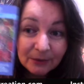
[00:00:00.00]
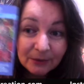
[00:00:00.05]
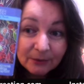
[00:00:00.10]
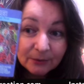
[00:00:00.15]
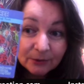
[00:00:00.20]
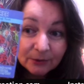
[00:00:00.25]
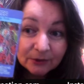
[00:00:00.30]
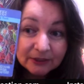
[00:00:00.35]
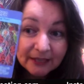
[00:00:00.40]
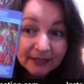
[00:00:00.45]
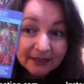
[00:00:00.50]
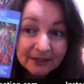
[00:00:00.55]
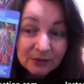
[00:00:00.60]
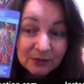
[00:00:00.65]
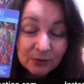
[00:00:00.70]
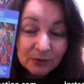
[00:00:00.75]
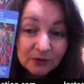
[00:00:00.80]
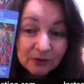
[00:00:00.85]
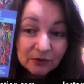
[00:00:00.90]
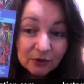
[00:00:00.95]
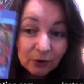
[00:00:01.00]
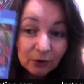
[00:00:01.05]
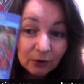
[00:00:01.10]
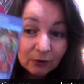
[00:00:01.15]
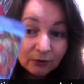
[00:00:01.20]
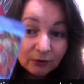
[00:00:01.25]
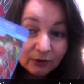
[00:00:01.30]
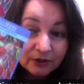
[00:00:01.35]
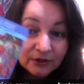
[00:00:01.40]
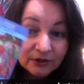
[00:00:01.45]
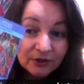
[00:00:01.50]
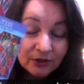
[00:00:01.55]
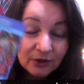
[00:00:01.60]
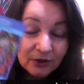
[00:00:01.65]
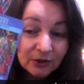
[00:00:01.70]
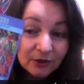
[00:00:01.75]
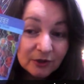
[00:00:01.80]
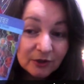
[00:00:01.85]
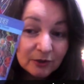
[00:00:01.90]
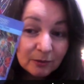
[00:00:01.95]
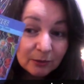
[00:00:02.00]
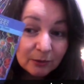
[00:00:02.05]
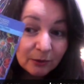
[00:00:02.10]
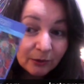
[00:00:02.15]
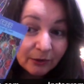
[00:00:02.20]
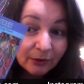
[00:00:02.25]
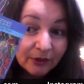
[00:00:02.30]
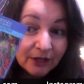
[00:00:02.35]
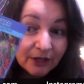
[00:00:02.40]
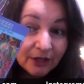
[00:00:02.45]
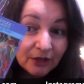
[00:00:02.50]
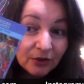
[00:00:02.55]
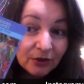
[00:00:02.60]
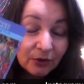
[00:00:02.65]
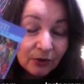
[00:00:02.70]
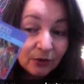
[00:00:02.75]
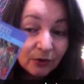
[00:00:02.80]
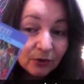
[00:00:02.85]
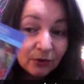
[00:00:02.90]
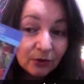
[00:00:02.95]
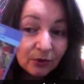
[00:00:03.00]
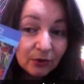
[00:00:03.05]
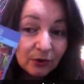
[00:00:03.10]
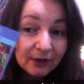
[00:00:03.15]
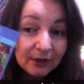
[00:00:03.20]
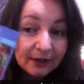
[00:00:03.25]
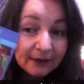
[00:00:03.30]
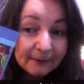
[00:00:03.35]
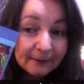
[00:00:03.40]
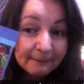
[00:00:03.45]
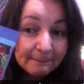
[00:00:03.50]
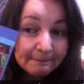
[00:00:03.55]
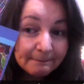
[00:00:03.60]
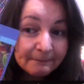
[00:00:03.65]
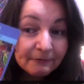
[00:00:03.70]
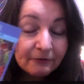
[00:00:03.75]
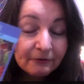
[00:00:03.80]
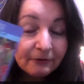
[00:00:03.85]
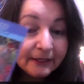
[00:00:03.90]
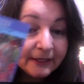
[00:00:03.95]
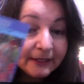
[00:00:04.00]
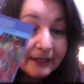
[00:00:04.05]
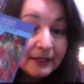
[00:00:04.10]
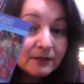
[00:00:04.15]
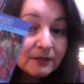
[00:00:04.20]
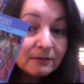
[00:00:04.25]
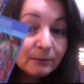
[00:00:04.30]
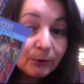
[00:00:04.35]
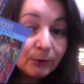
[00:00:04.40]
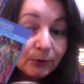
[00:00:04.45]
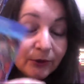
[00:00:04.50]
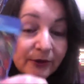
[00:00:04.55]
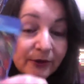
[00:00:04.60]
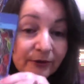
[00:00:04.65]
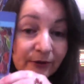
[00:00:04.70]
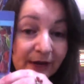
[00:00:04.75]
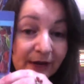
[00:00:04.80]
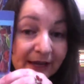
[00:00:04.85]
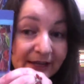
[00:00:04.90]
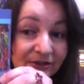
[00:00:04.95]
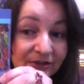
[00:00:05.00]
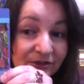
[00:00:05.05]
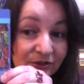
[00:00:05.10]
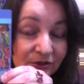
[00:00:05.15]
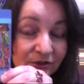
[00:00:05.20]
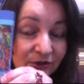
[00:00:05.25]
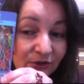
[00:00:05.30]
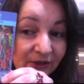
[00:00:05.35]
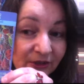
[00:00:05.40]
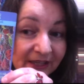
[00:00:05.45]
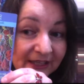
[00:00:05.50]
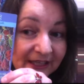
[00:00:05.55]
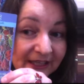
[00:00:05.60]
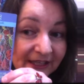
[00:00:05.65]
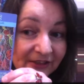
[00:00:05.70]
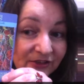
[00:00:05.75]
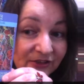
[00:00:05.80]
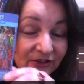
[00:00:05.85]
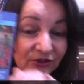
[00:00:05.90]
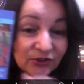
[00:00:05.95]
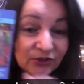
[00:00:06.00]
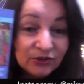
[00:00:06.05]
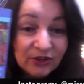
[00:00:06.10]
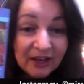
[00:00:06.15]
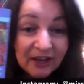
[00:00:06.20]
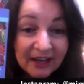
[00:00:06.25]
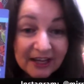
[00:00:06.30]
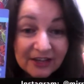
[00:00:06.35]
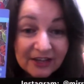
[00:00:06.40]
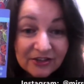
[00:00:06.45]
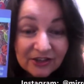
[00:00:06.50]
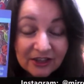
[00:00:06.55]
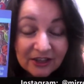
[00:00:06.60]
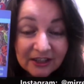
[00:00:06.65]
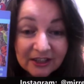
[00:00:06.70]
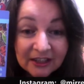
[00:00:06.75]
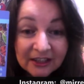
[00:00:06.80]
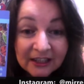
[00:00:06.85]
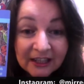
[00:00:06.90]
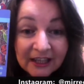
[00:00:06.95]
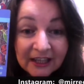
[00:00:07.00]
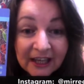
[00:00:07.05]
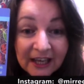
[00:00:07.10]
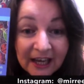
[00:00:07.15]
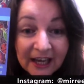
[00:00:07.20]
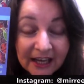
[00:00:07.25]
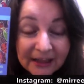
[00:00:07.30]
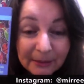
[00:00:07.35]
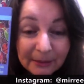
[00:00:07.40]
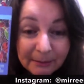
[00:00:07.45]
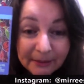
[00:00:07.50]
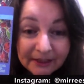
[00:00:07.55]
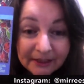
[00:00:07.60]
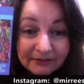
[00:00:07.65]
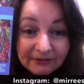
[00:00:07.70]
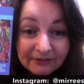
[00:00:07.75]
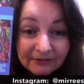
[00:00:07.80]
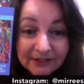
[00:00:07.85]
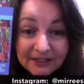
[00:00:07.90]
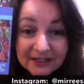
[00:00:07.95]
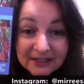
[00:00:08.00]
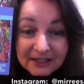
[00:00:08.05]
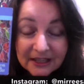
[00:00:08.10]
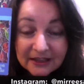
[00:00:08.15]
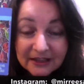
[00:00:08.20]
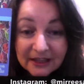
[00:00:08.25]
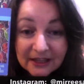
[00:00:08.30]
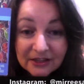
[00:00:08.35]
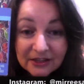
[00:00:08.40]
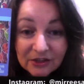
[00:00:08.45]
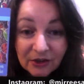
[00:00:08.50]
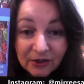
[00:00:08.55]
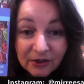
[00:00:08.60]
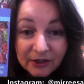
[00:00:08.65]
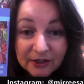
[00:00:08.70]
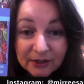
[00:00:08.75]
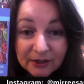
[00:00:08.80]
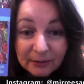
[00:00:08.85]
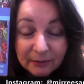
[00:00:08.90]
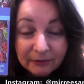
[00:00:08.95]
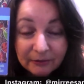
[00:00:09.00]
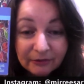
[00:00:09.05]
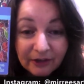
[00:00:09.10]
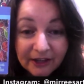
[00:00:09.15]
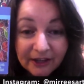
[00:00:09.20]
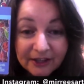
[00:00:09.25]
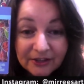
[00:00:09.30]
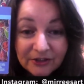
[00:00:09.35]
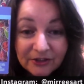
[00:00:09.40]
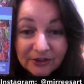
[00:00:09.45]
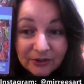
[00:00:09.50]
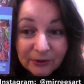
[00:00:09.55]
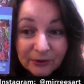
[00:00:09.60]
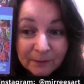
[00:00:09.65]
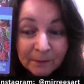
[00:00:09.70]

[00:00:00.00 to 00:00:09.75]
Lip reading: pulled out is with Dolphin, so you're exploring your feelings more in relation to your connection to nature and the benefits that that's going to provide you.